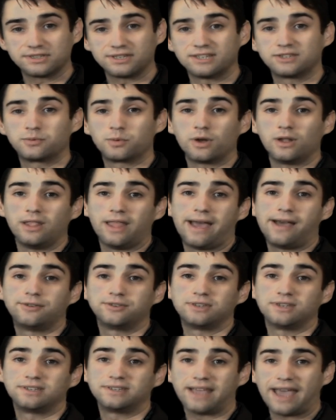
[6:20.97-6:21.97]
That's what
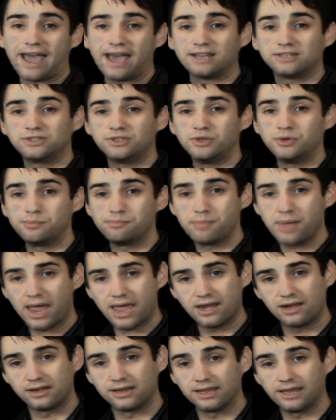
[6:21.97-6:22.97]
allows us as
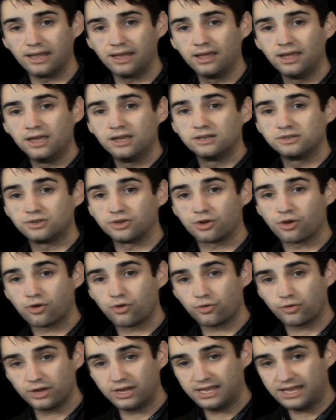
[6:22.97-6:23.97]
humanity to
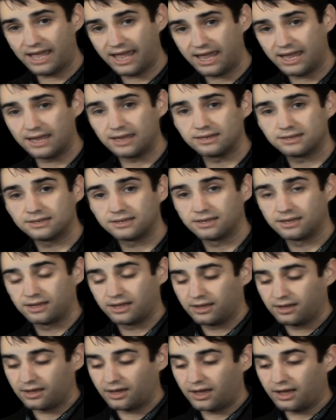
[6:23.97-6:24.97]
create
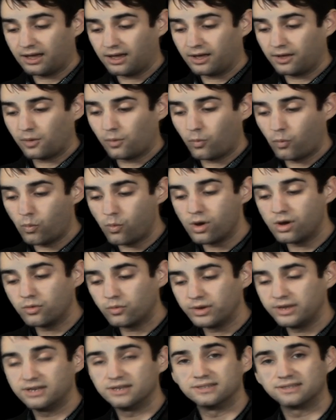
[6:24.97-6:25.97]
what
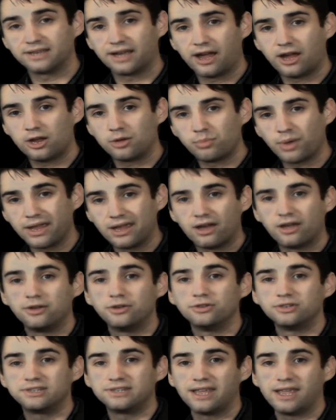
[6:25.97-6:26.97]
we desire by
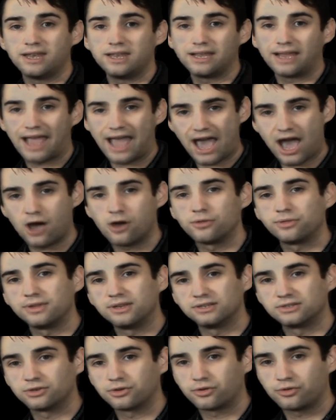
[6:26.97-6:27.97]
understanding how
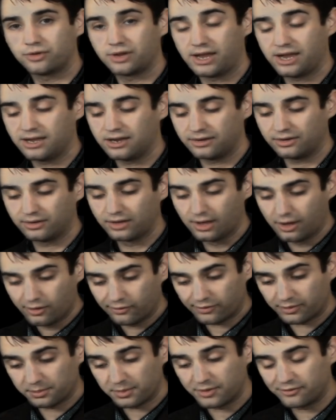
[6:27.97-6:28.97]
things are created
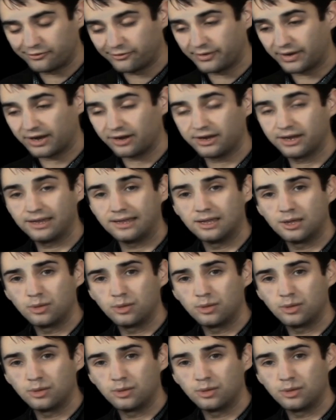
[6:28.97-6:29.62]
from the very